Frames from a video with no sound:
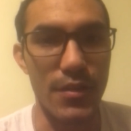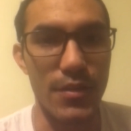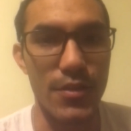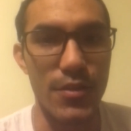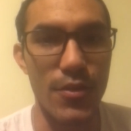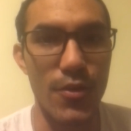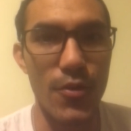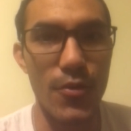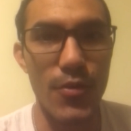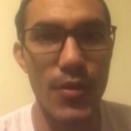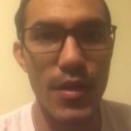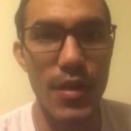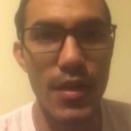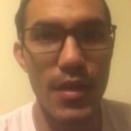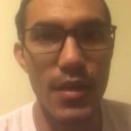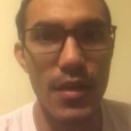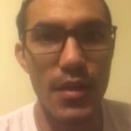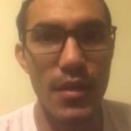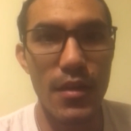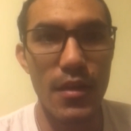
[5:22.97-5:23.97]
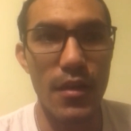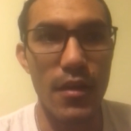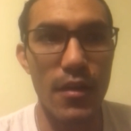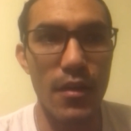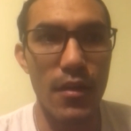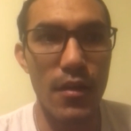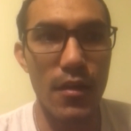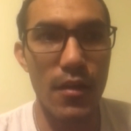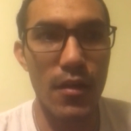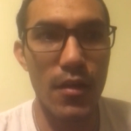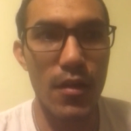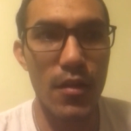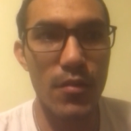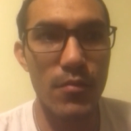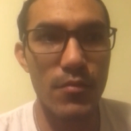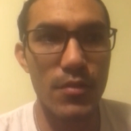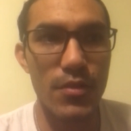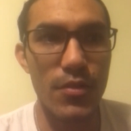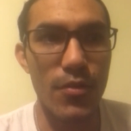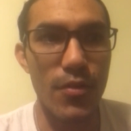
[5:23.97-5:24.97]
So
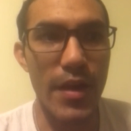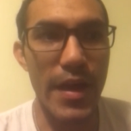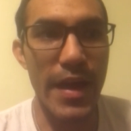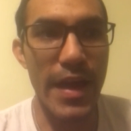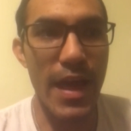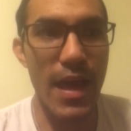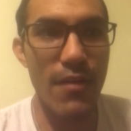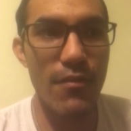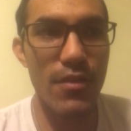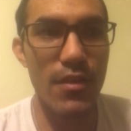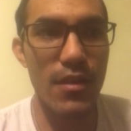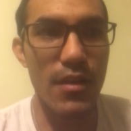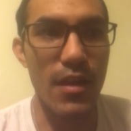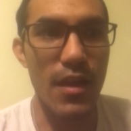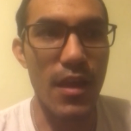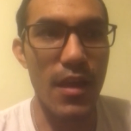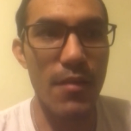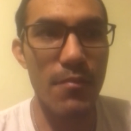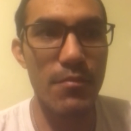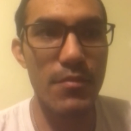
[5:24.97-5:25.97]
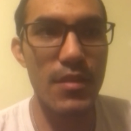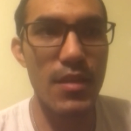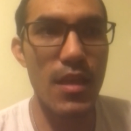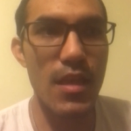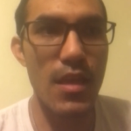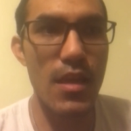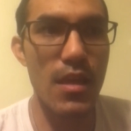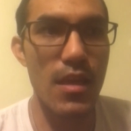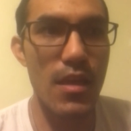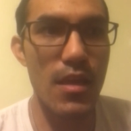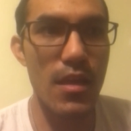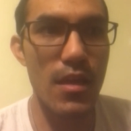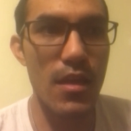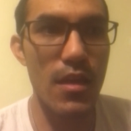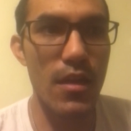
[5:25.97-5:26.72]
so I have an empty